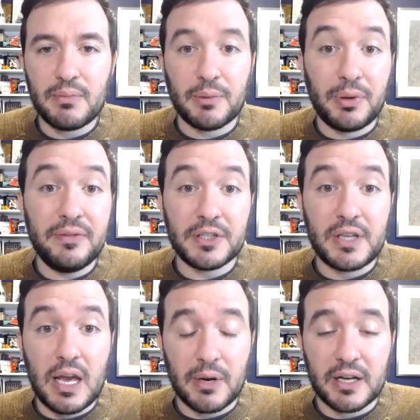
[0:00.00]
the previous
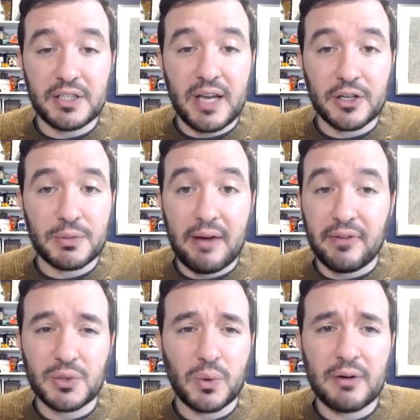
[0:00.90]
game against Dallas
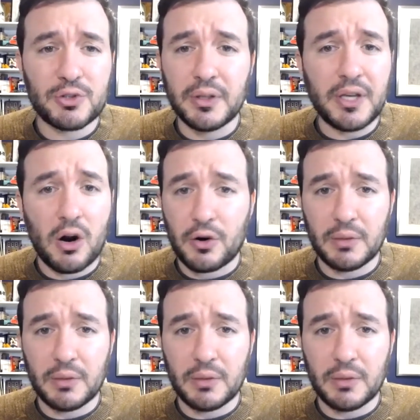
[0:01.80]
Mavericks, where I was really hard